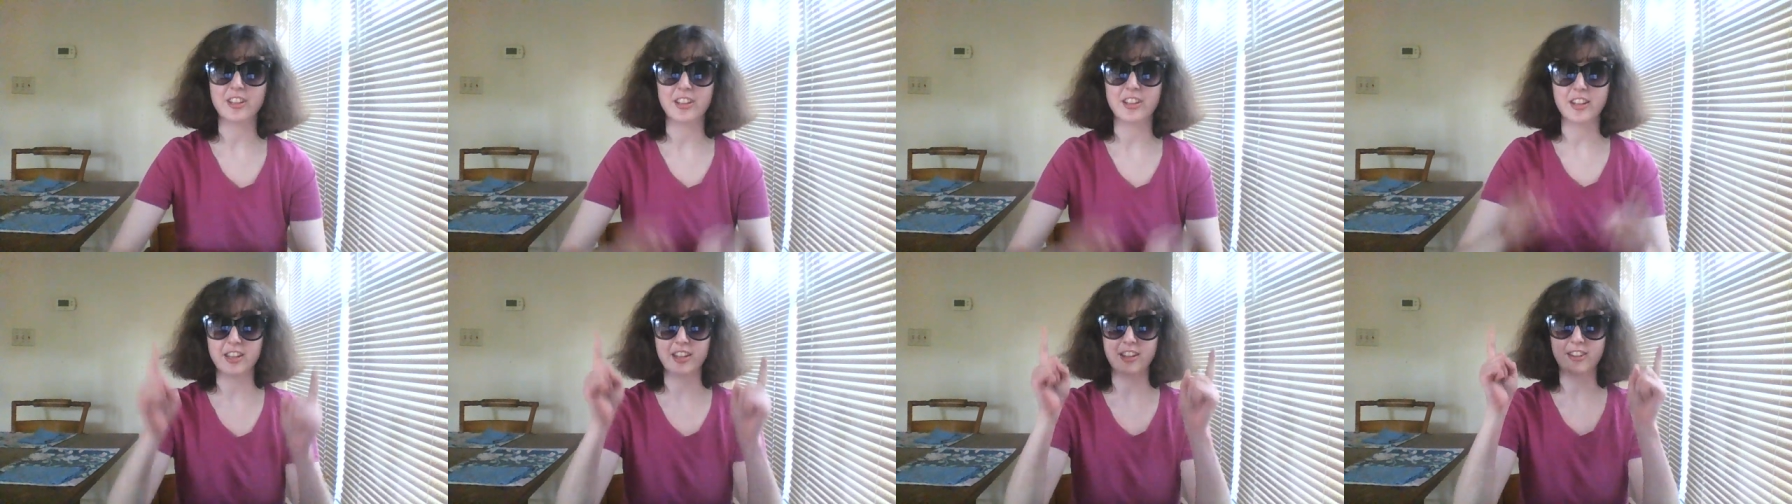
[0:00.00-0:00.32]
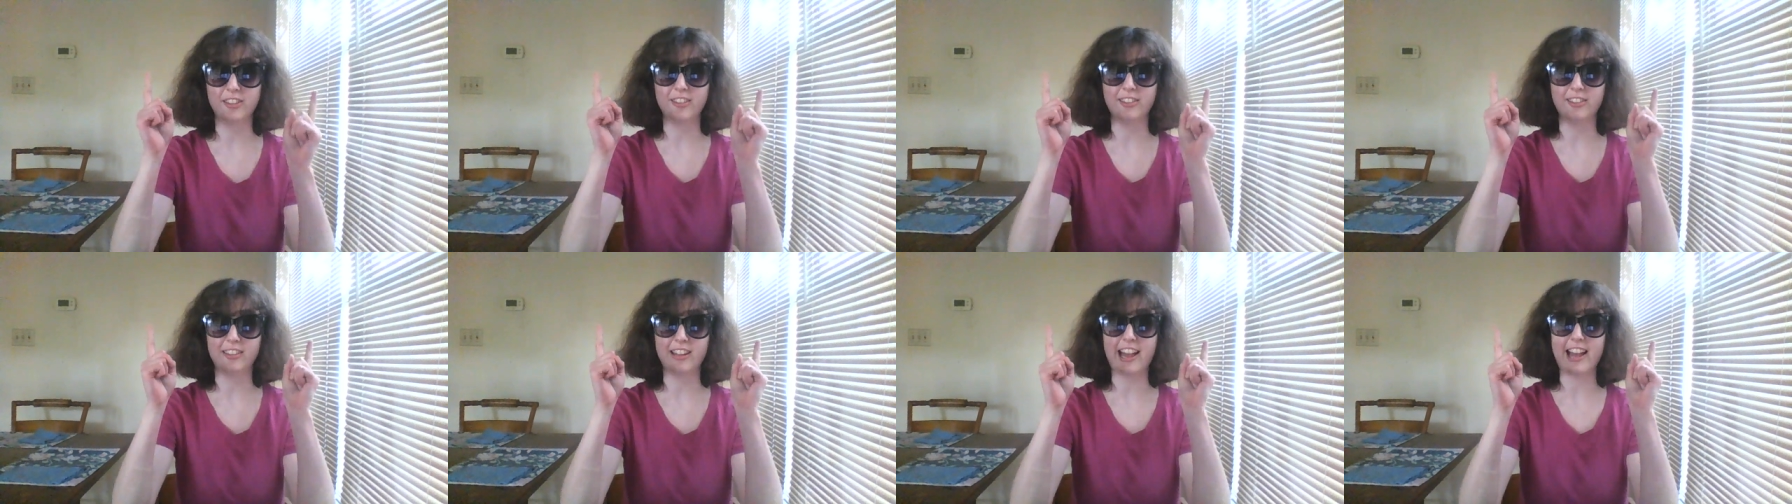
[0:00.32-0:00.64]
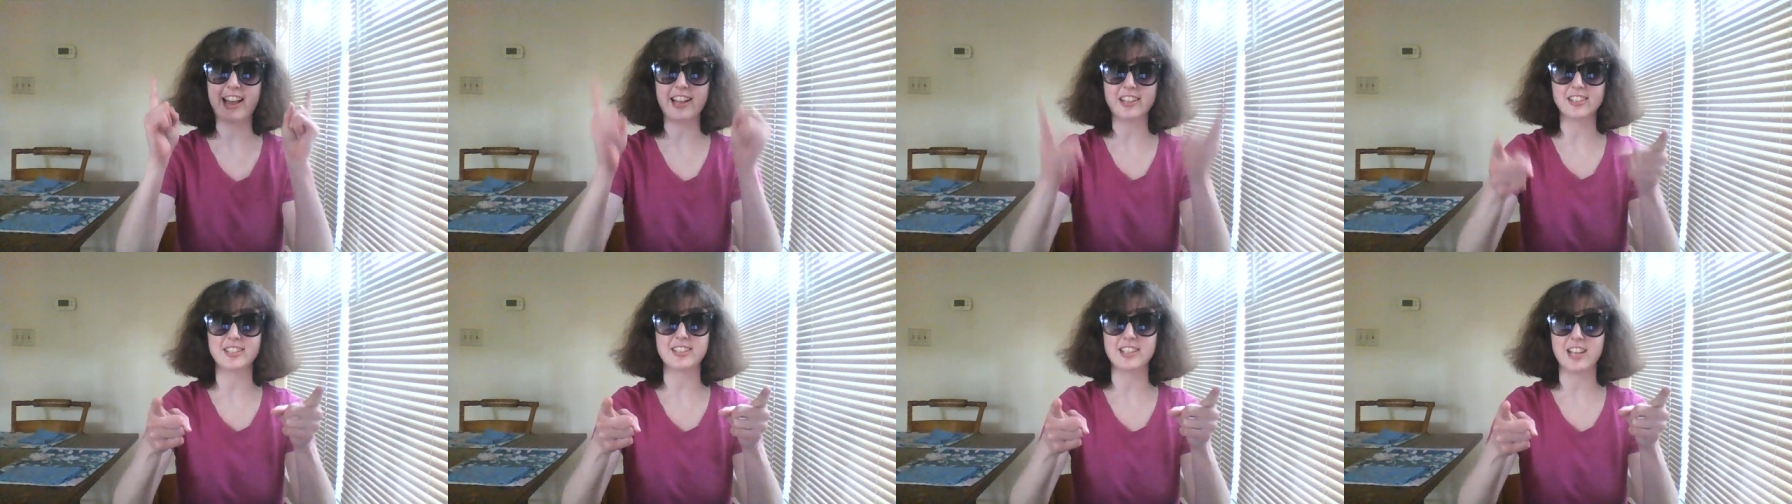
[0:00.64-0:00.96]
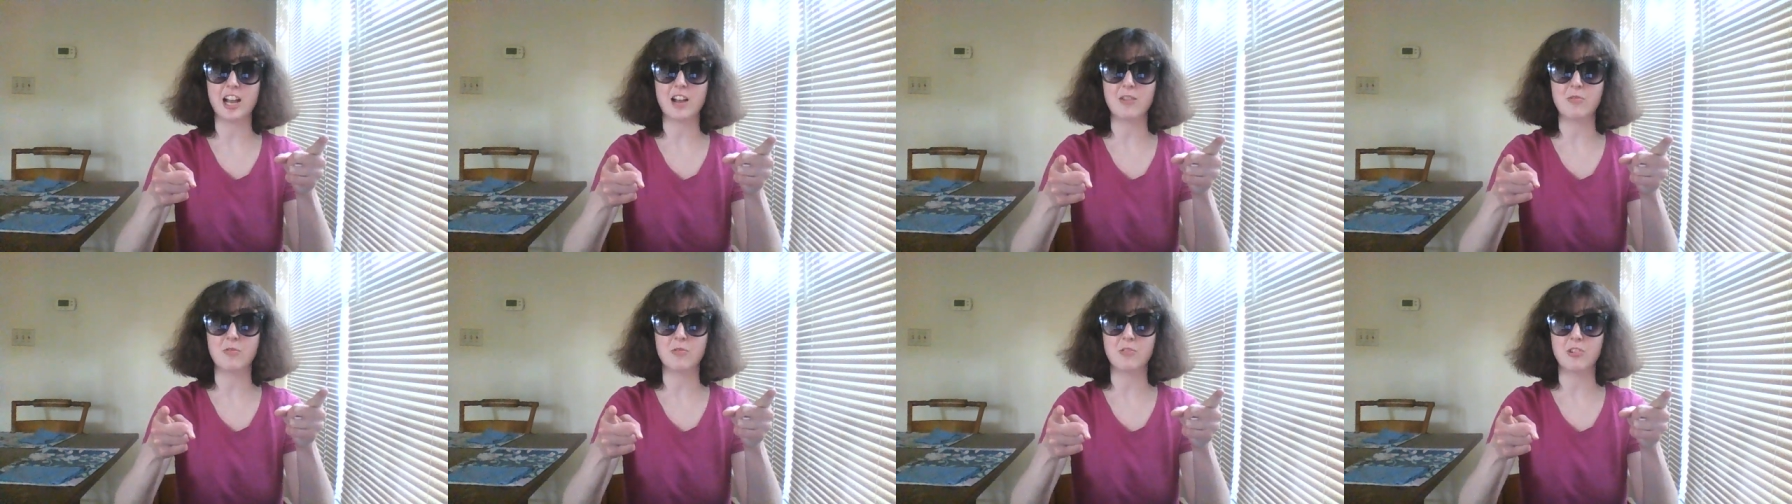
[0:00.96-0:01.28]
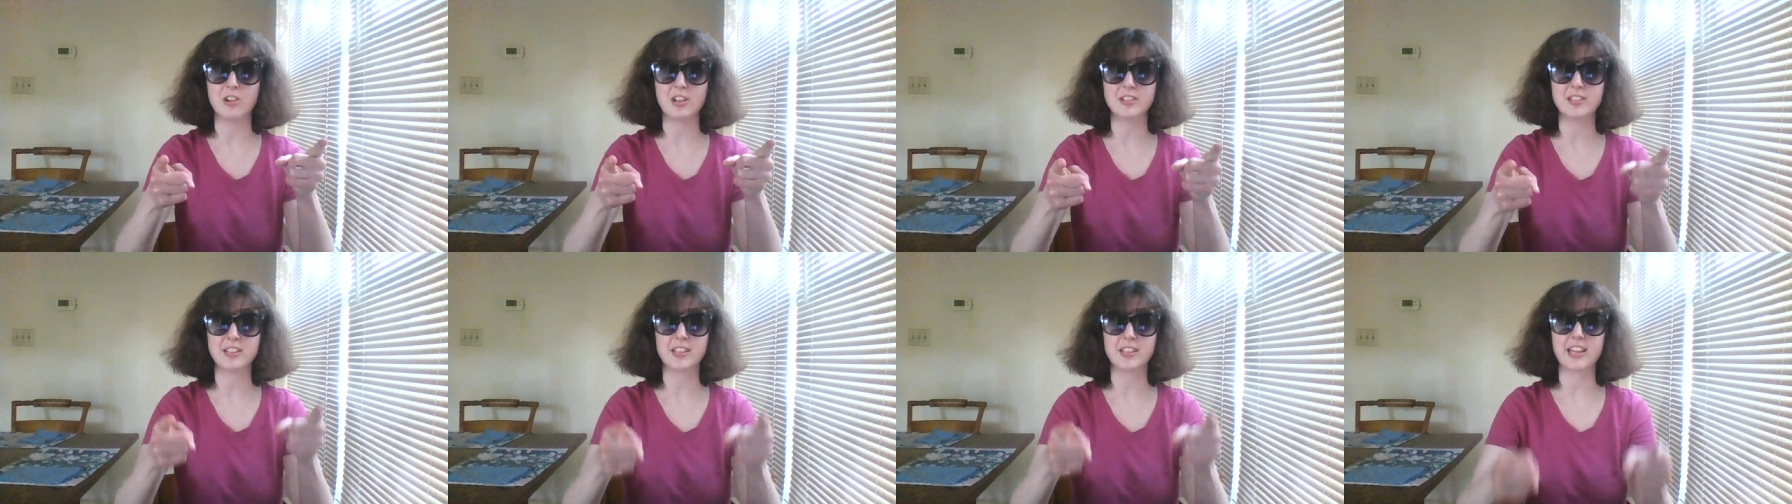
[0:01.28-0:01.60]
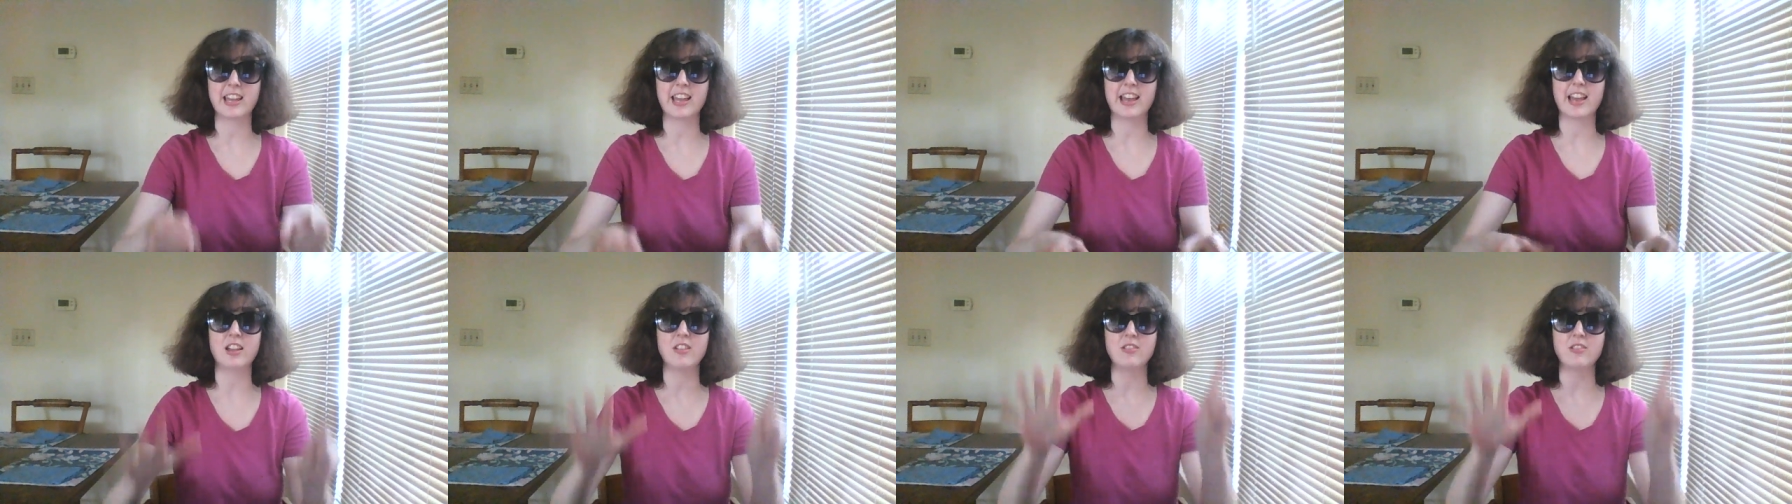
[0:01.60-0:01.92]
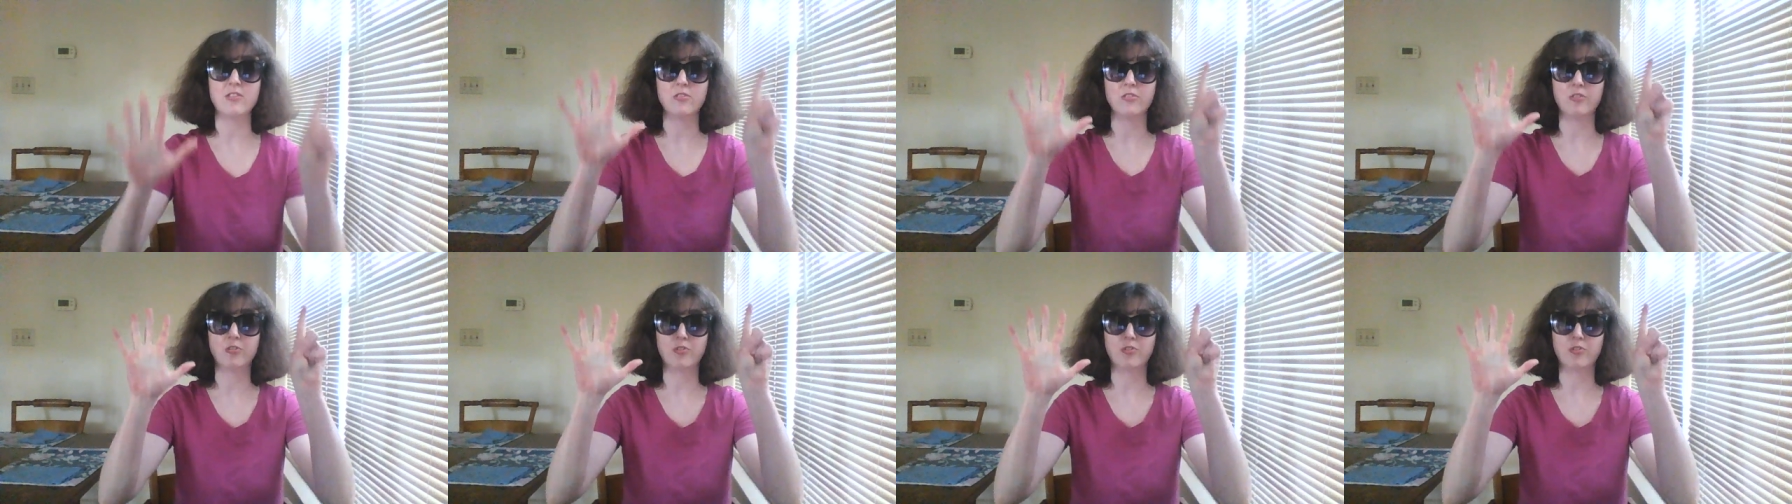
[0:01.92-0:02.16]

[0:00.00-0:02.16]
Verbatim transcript: is that time once again